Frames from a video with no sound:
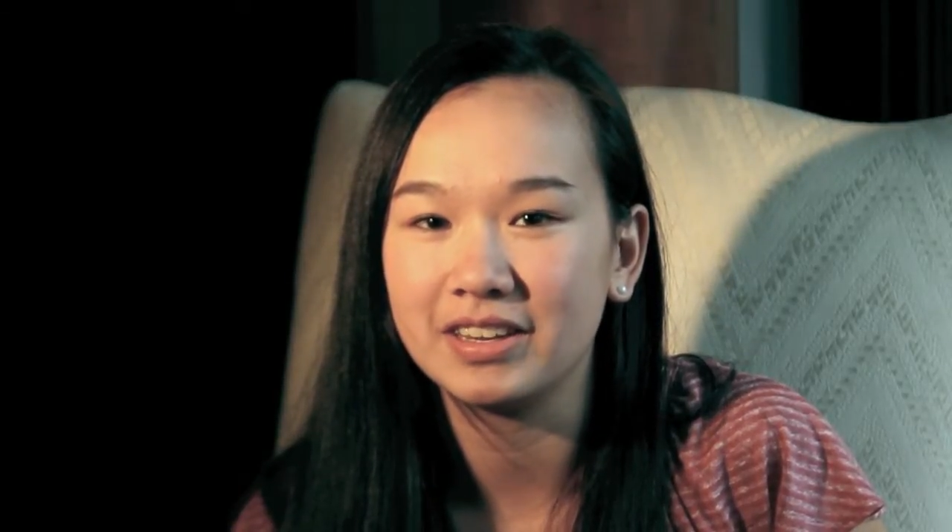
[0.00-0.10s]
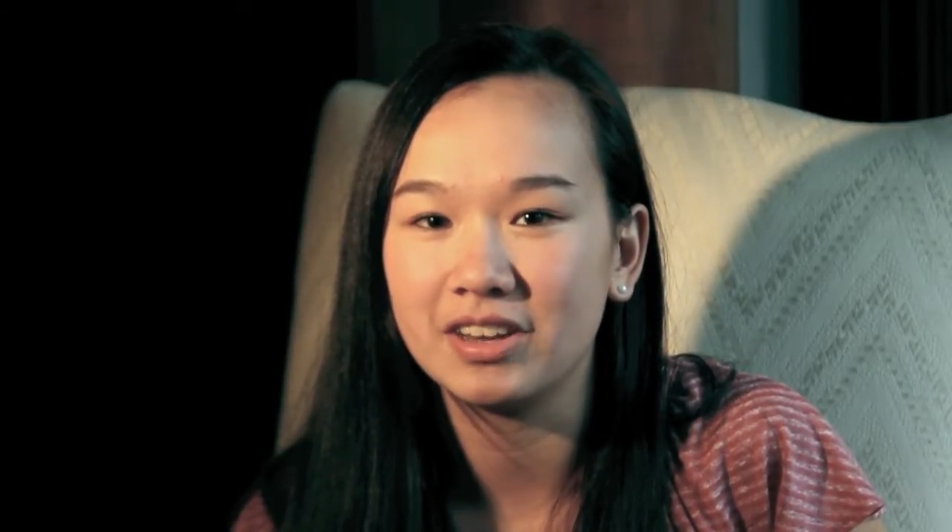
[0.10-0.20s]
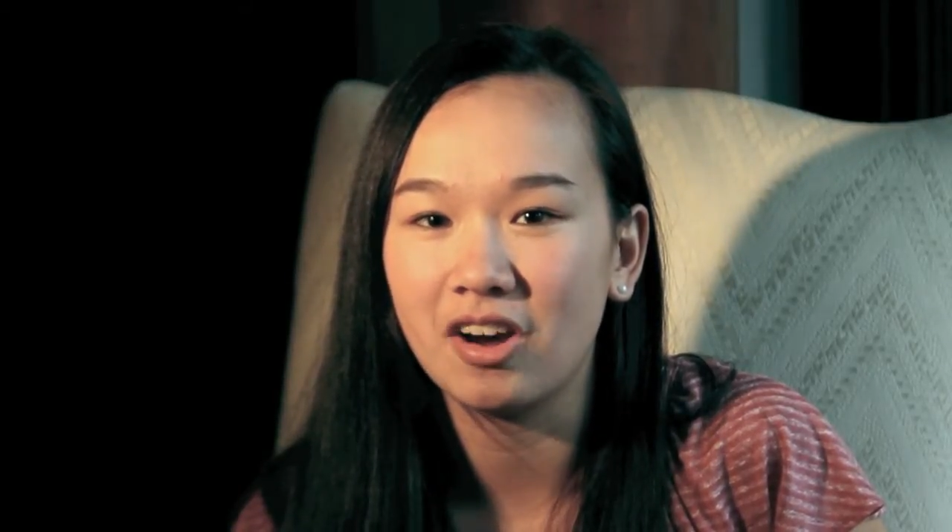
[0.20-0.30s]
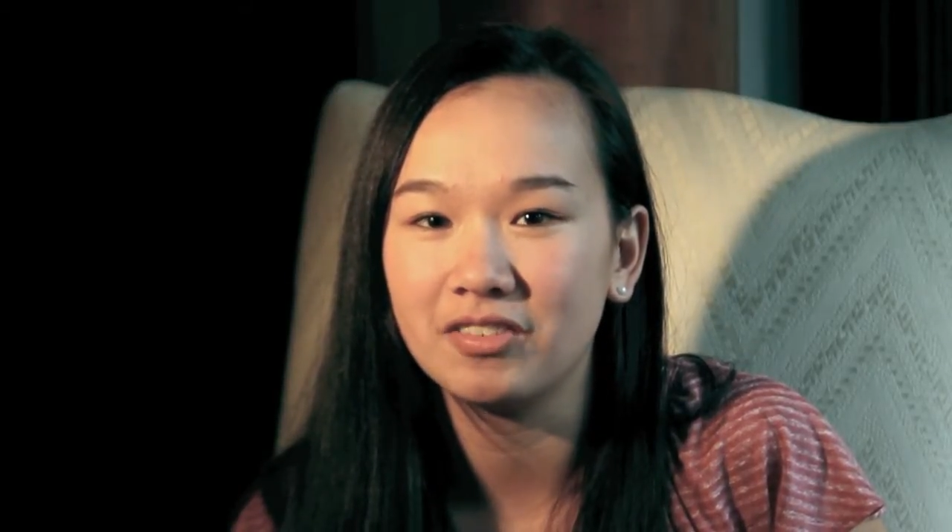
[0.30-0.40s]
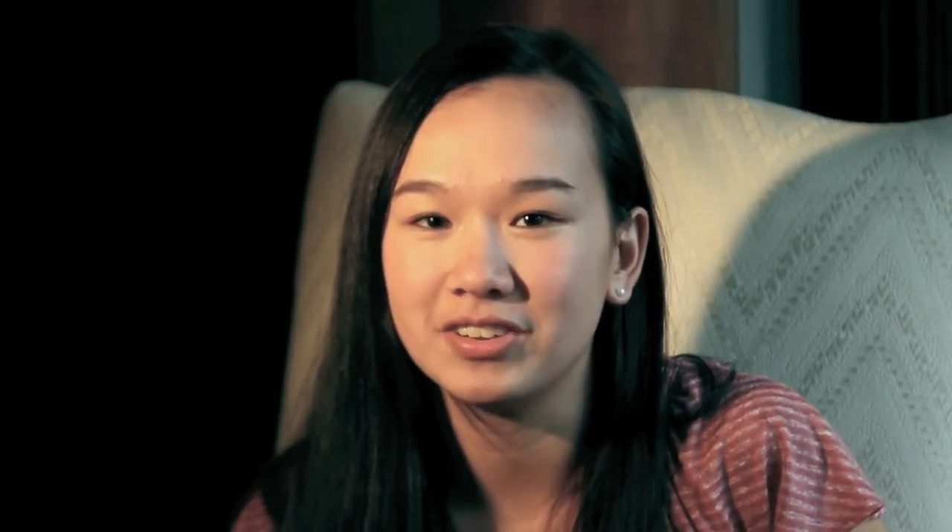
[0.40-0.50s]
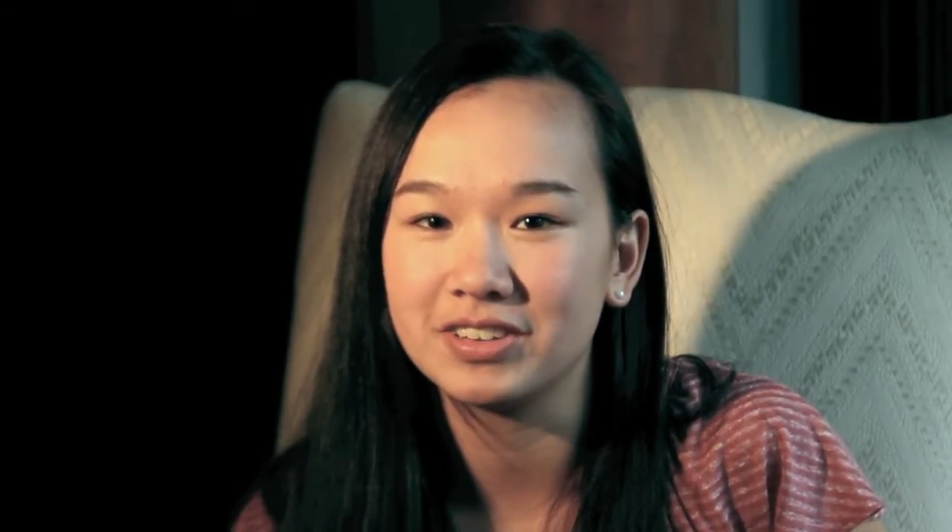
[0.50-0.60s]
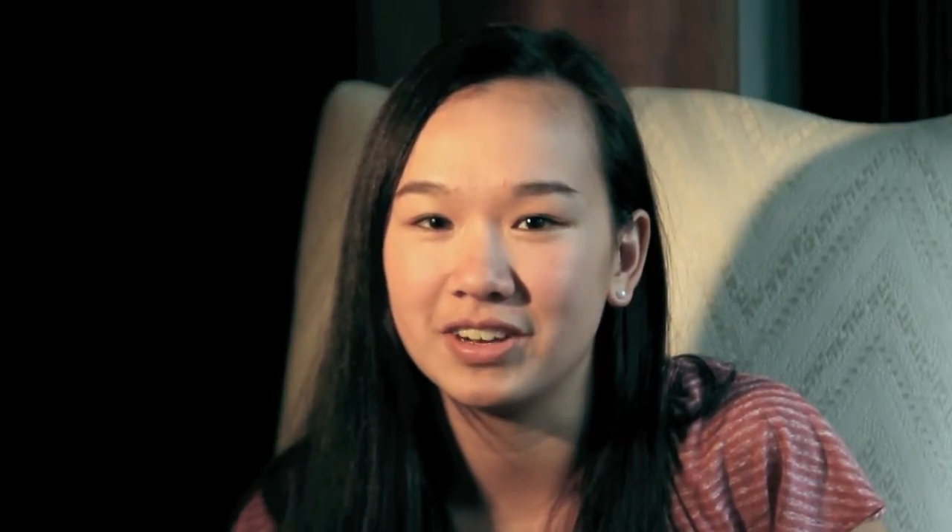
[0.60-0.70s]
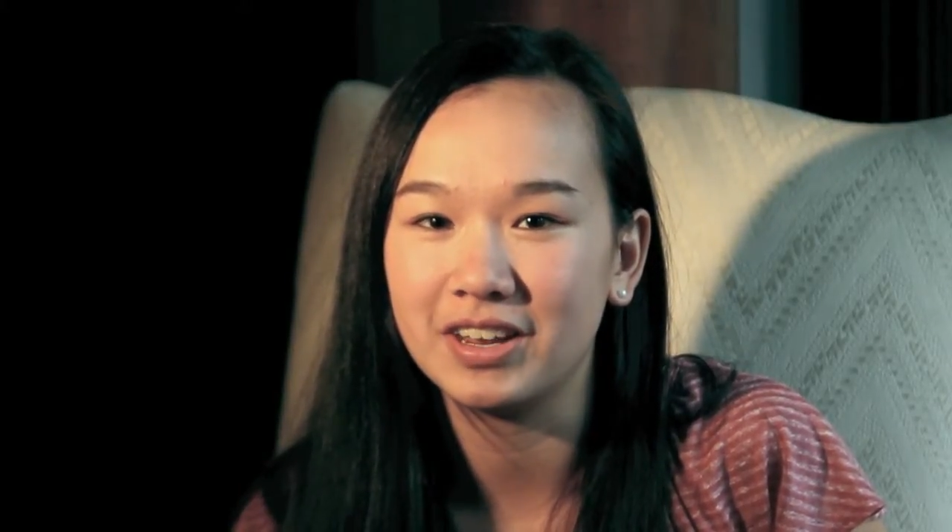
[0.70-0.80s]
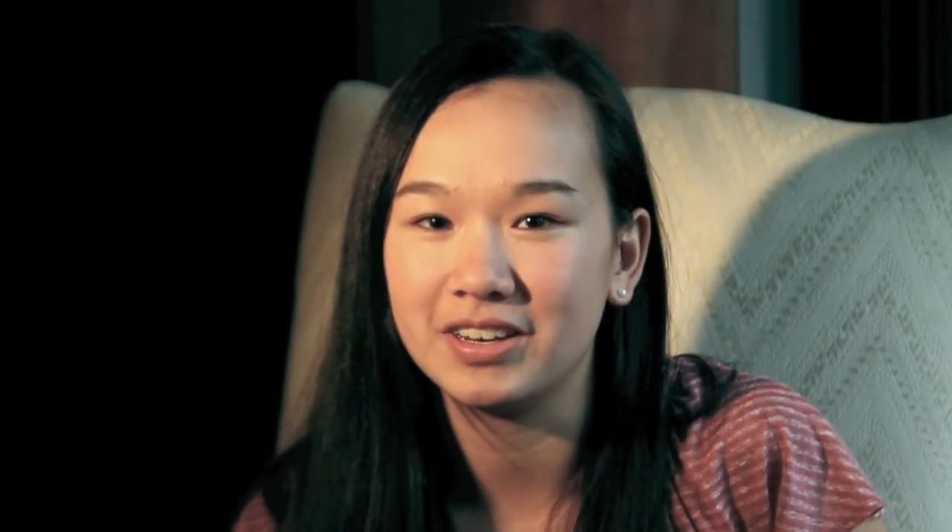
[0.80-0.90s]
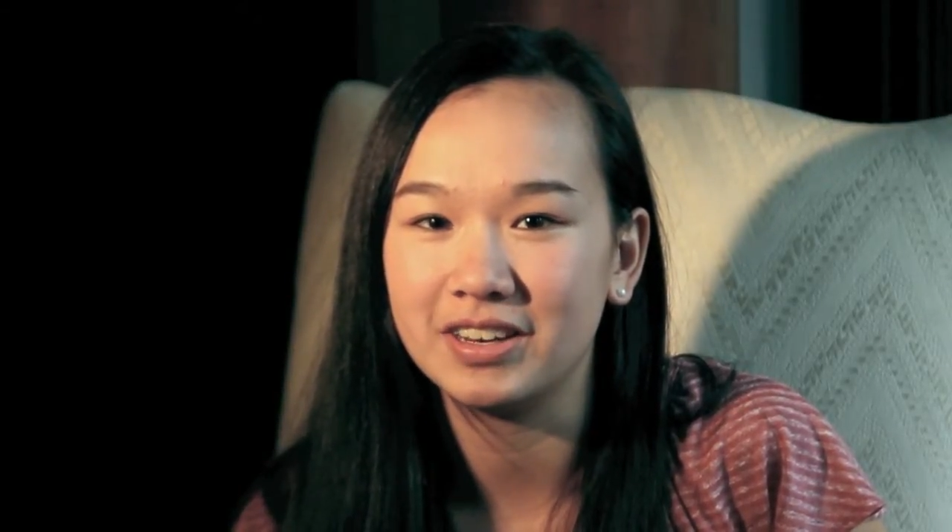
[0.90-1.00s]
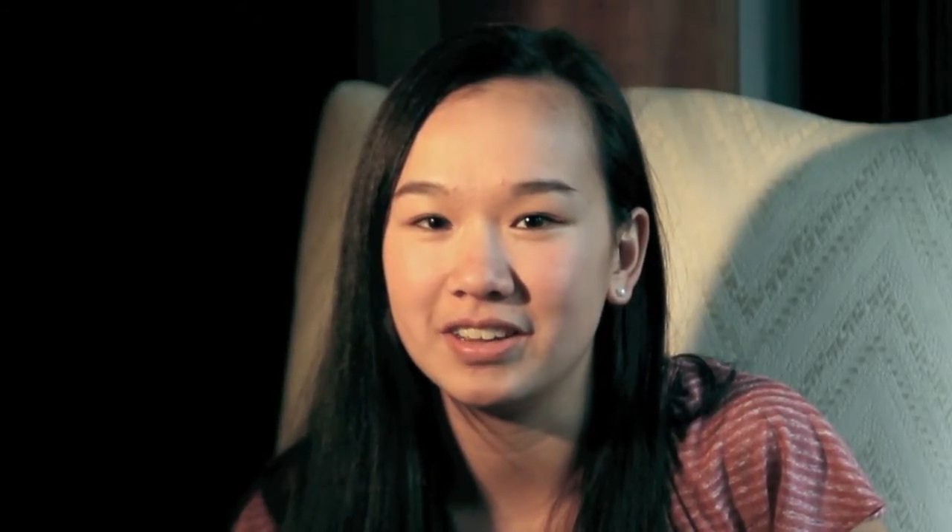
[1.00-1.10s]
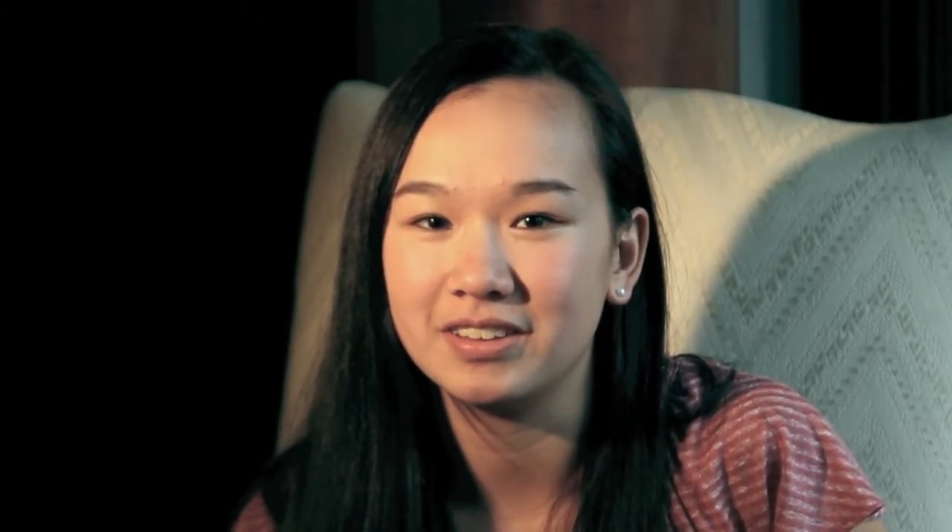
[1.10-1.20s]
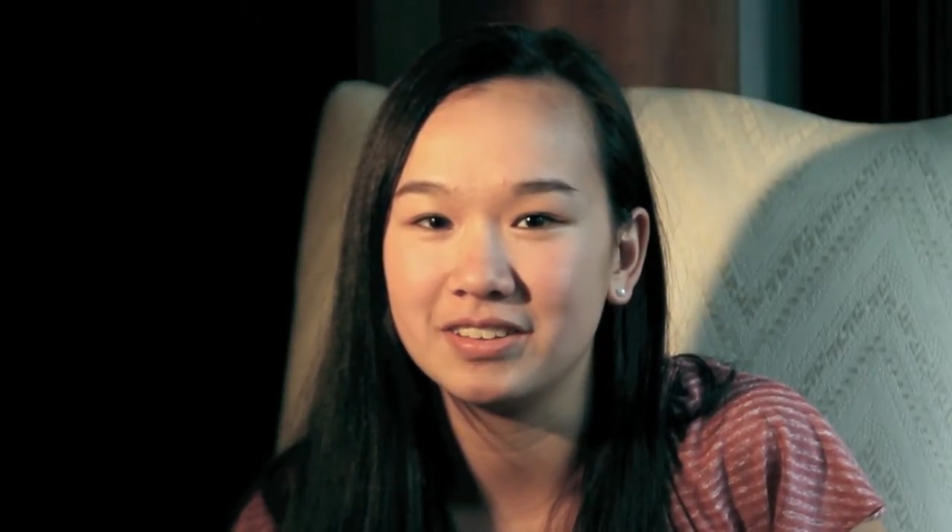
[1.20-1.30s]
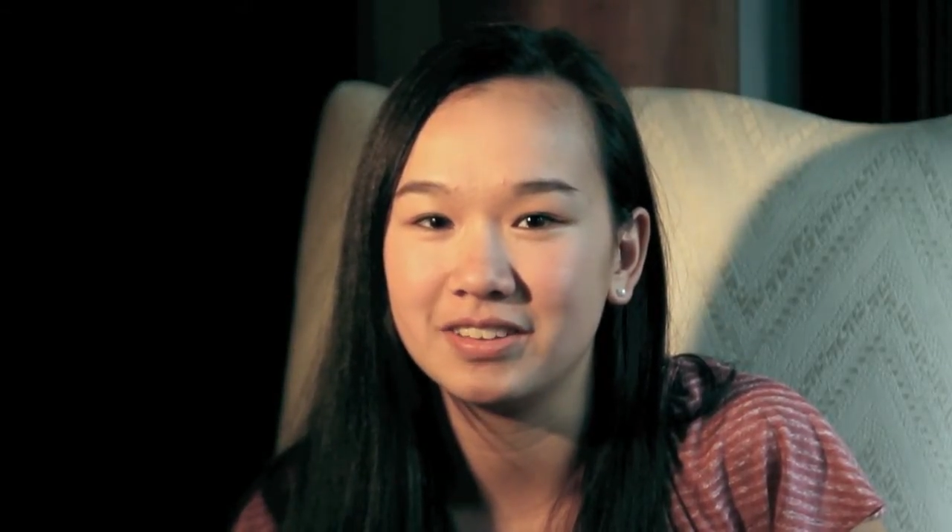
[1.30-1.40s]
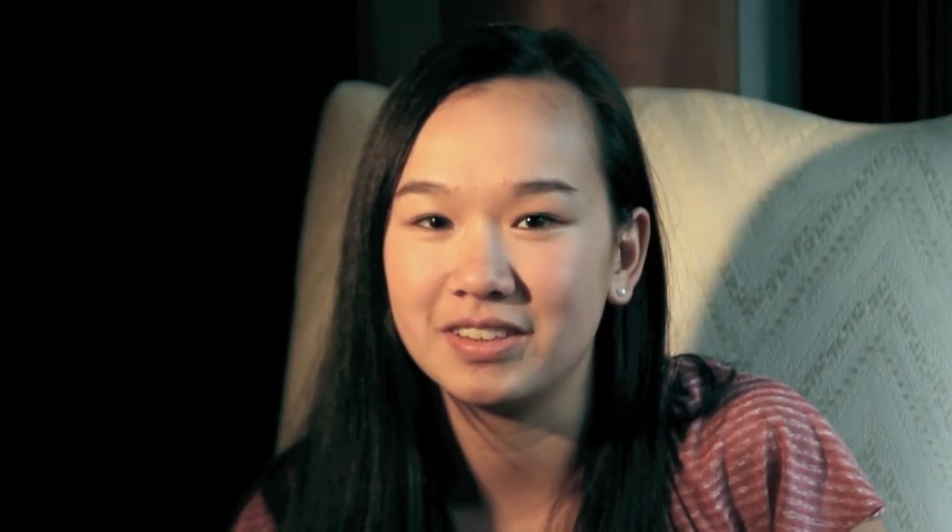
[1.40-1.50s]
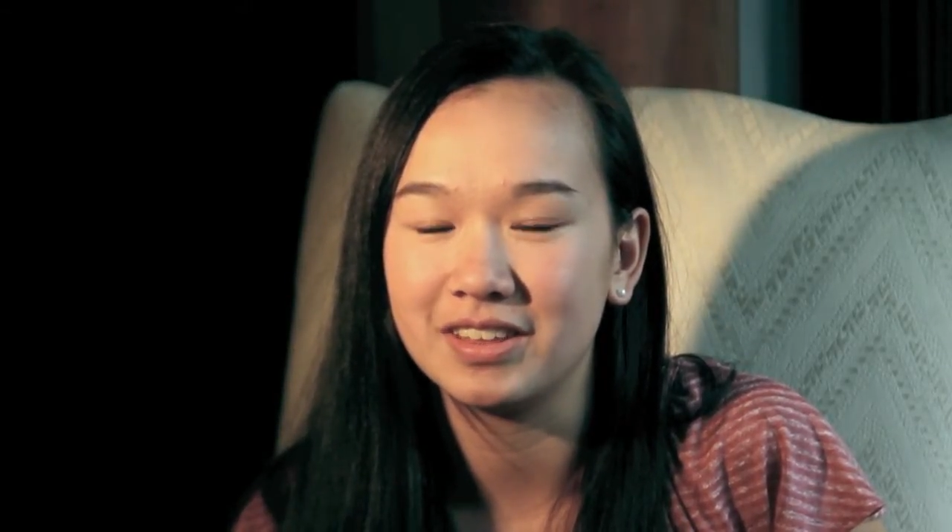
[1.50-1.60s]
he offers good ideas,